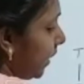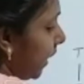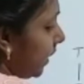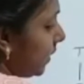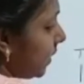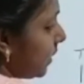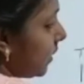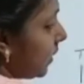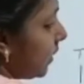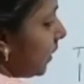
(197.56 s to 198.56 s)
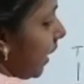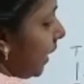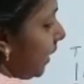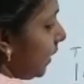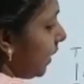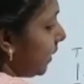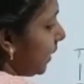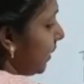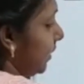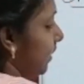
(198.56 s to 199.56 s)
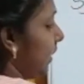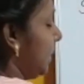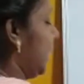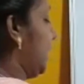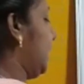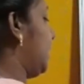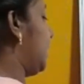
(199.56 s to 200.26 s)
tens and here 30s.